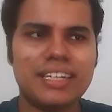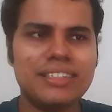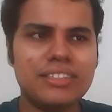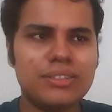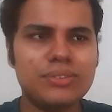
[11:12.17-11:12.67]

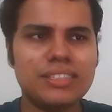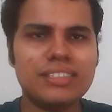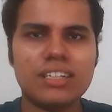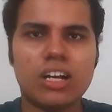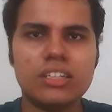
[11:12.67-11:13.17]

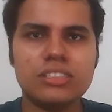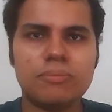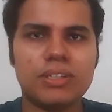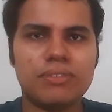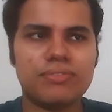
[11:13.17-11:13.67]
introducing the
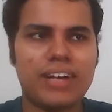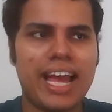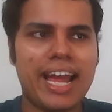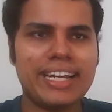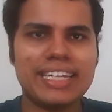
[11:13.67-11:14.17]
concept of
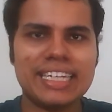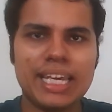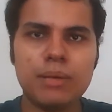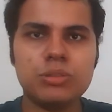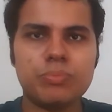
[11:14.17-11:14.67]
adding
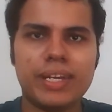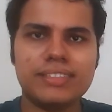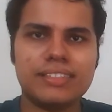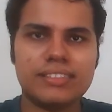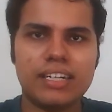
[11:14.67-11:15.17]

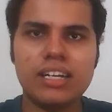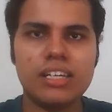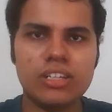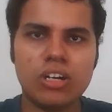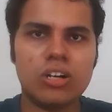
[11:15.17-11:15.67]
namespaces
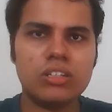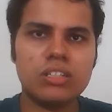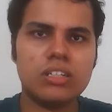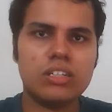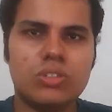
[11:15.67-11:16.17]
early on
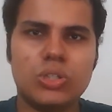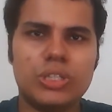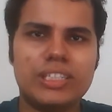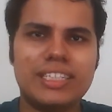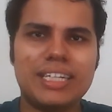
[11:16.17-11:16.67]

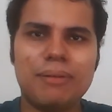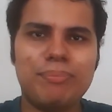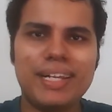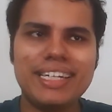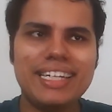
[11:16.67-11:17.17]
could
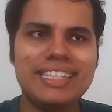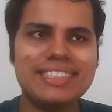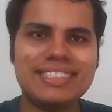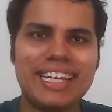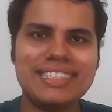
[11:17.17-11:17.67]

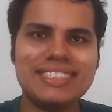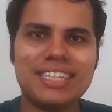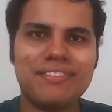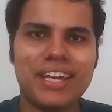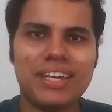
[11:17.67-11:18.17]
completely change
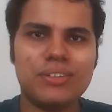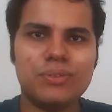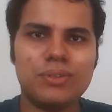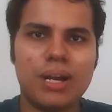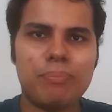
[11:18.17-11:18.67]
the way
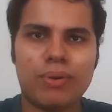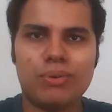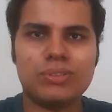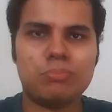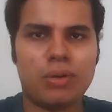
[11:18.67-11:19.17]
you
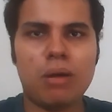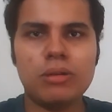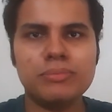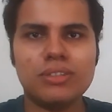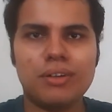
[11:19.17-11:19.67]
approach
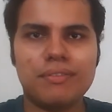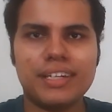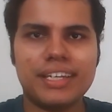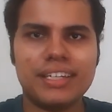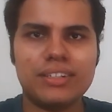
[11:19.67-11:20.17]
problem
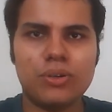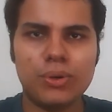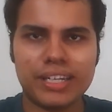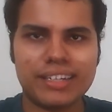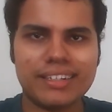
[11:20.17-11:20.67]
solving in
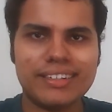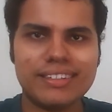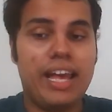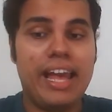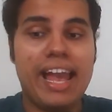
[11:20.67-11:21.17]
coding.
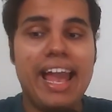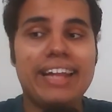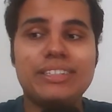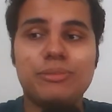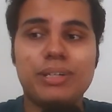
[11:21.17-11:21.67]

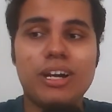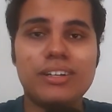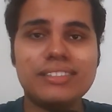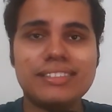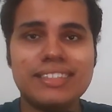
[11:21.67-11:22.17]
And to be
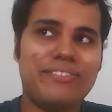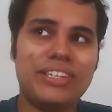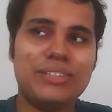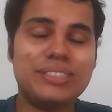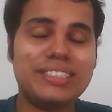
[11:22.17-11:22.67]
honest,
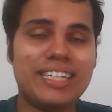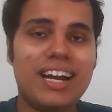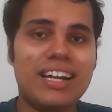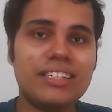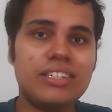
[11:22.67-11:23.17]
when you
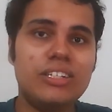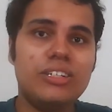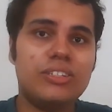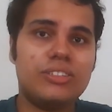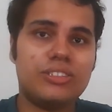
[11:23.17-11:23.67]
start,
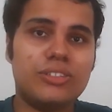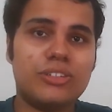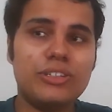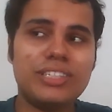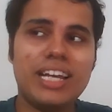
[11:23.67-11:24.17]
you're
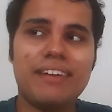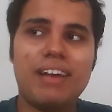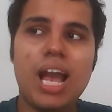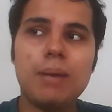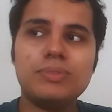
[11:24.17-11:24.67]
going to have
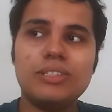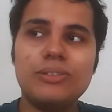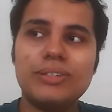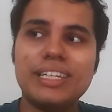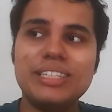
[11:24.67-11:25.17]

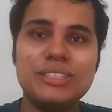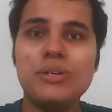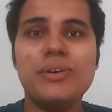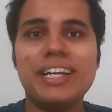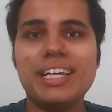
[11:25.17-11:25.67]
absolutely
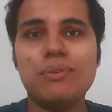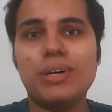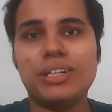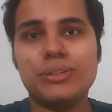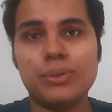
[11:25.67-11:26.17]
no idea
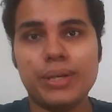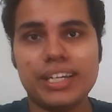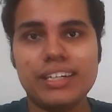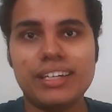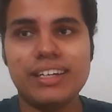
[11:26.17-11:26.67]
what you're doing.
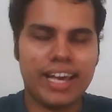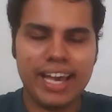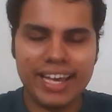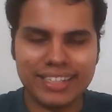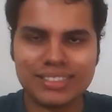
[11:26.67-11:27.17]

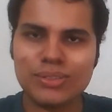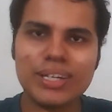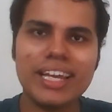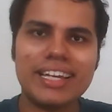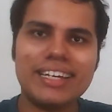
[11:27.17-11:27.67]
And it's
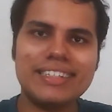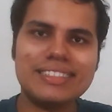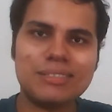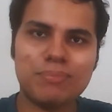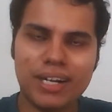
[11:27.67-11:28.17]
okay,
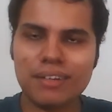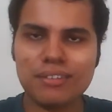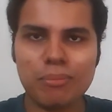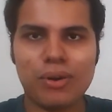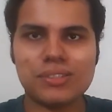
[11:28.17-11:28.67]
it's part
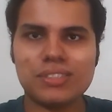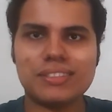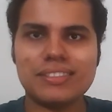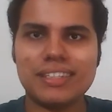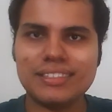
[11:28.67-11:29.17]
of the
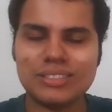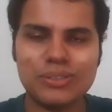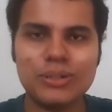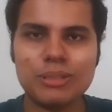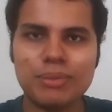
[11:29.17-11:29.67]
process. It's
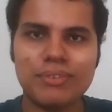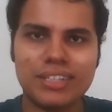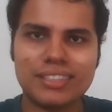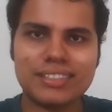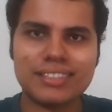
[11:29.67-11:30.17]
going to be
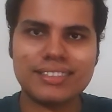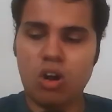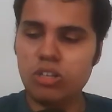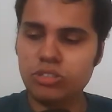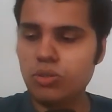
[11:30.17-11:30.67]
worth it.
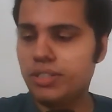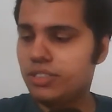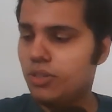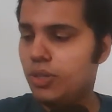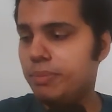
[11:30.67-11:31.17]
Also,
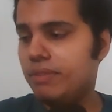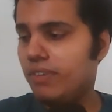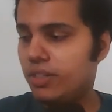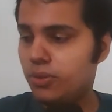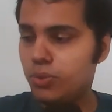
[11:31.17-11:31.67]
it's going to be
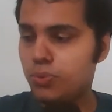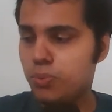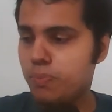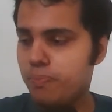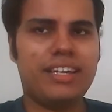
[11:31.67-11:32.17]
fun to do
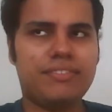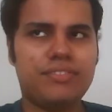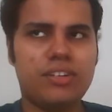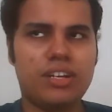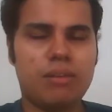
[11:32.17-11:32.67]
if
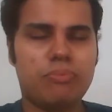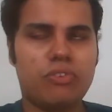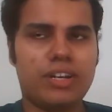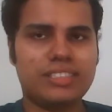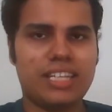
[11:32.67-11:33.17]
you're up
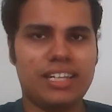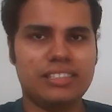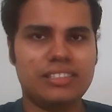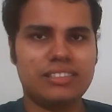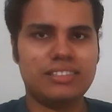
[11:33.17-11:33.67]
for a
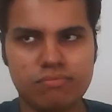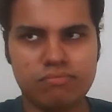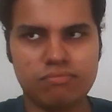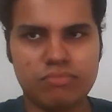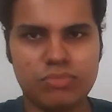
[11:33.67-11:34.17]
challenge.
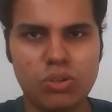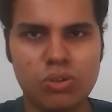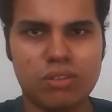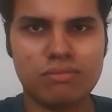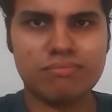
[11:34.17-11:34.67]

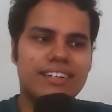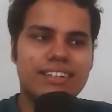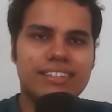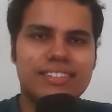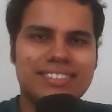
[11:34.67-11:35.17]
Cool.
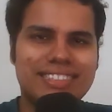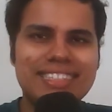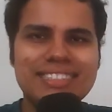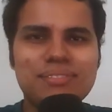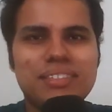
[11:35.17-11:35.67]

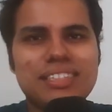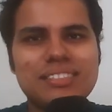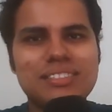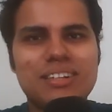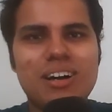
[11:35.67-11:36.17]
Since we
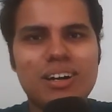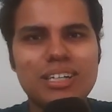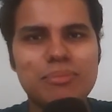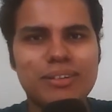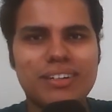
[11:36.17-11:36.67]
just
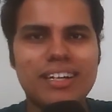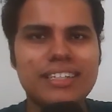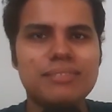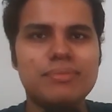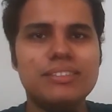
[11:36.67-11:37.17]
talked about
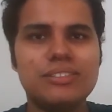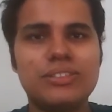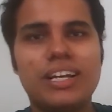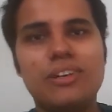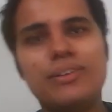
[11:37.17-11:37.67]
collectibles,
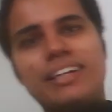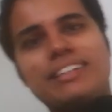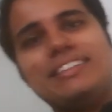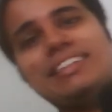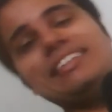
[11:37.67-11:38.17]
you can look
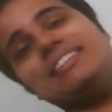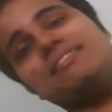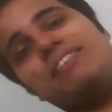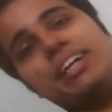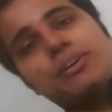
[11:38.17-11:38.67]
at this
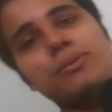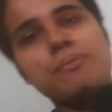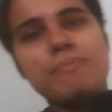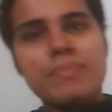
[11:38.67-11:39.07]
video